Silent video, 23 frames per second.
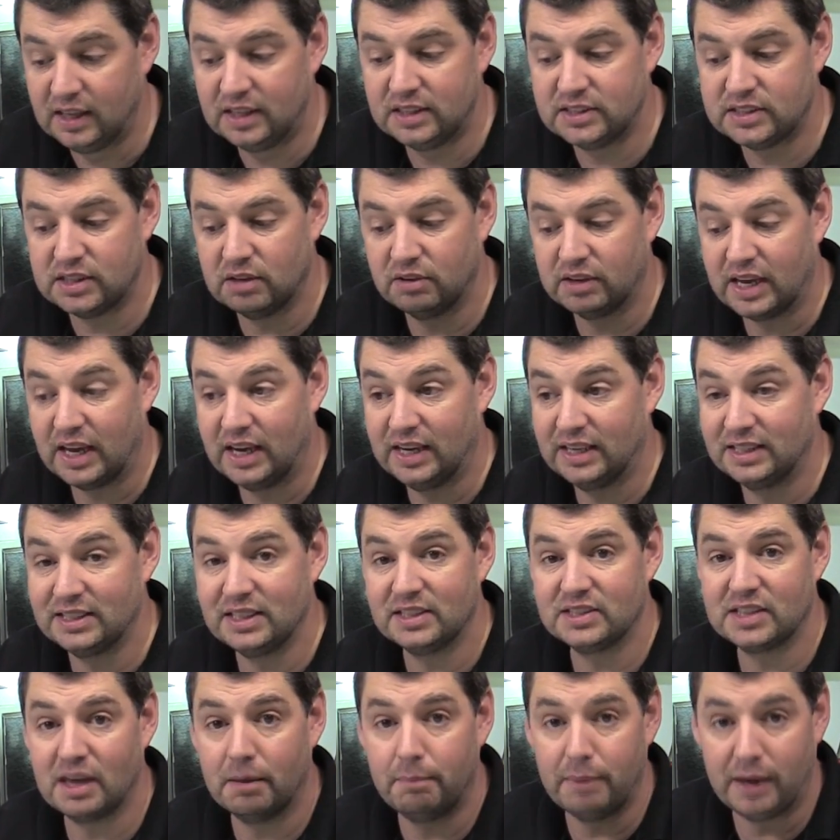So again, it
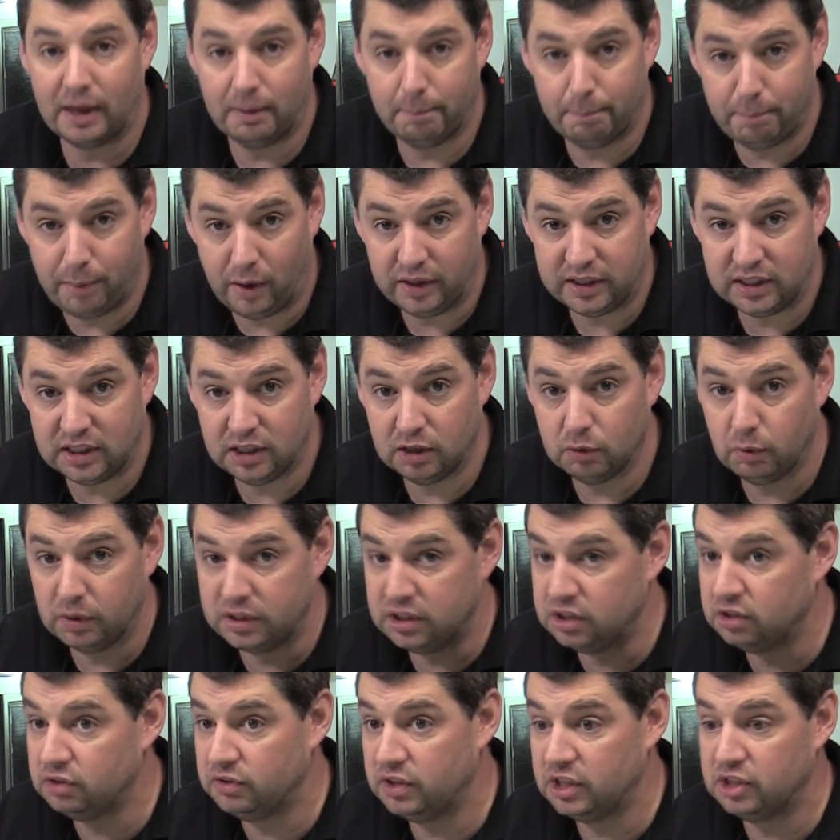does come back and bite you when
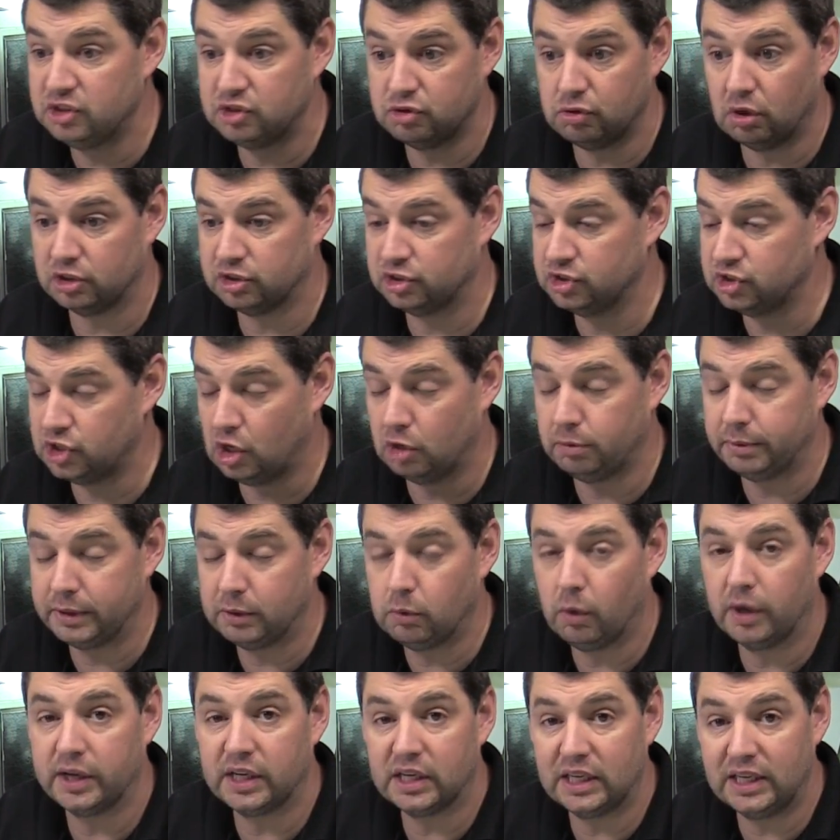you the instruction told me
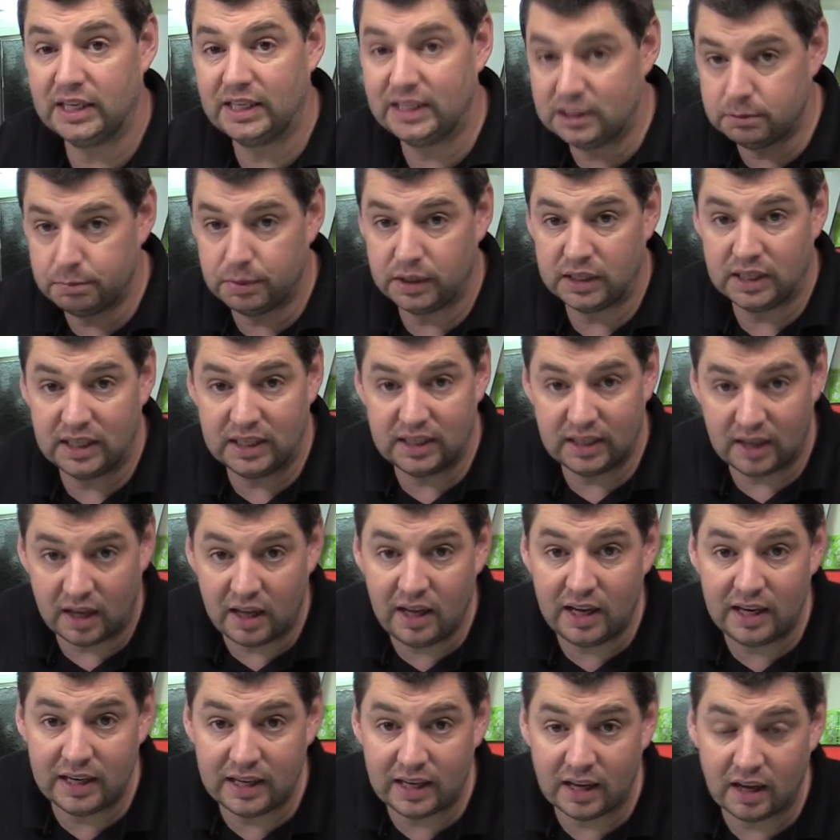quite clearly to put it in
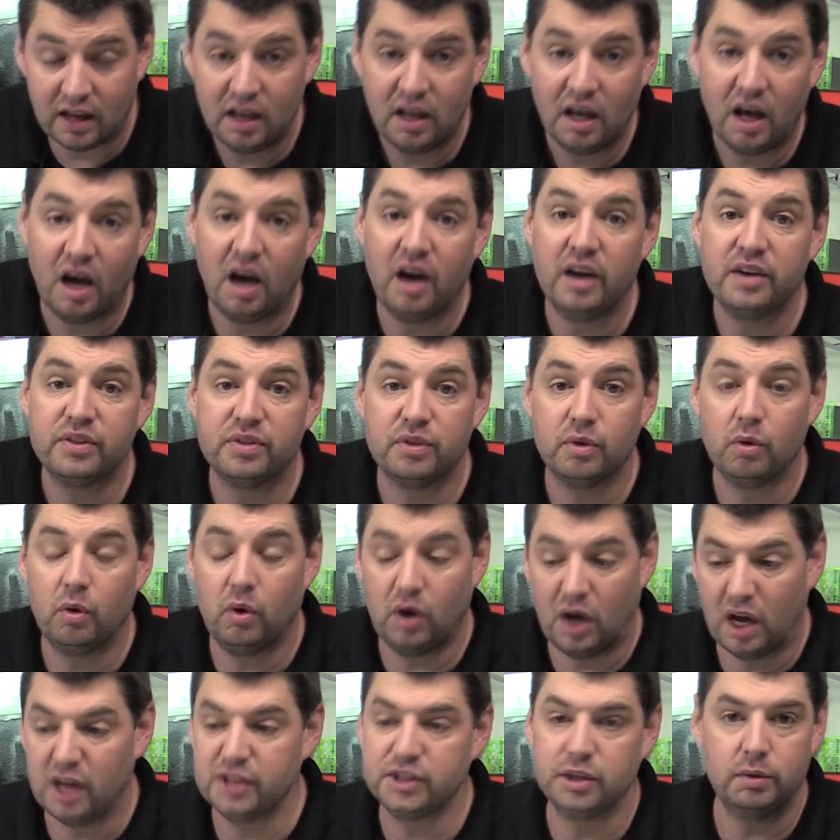earlier. I thought
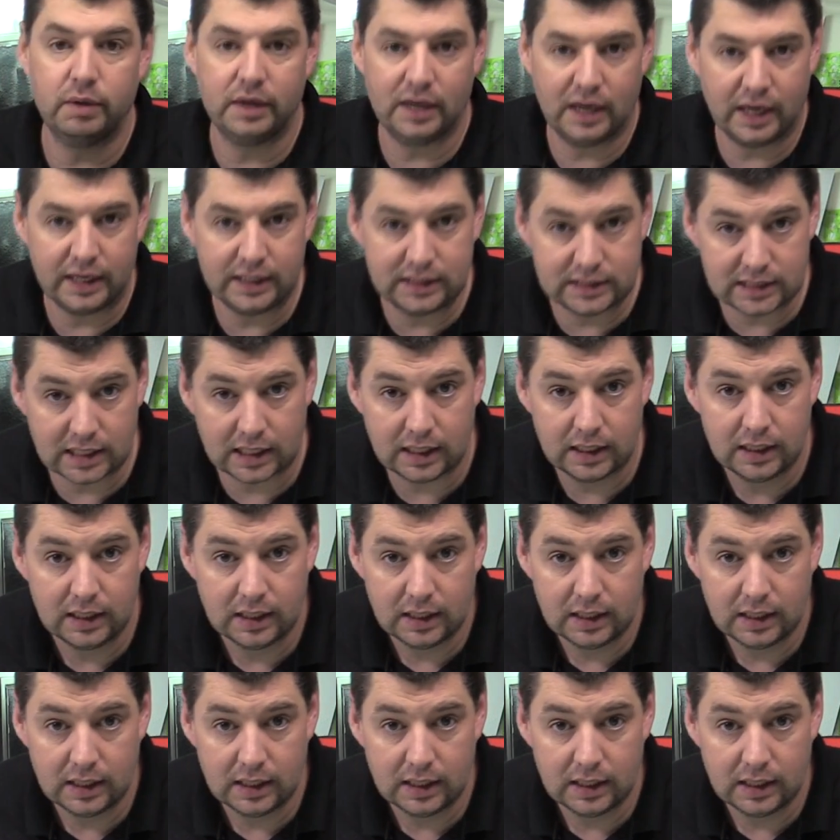I'll do it later.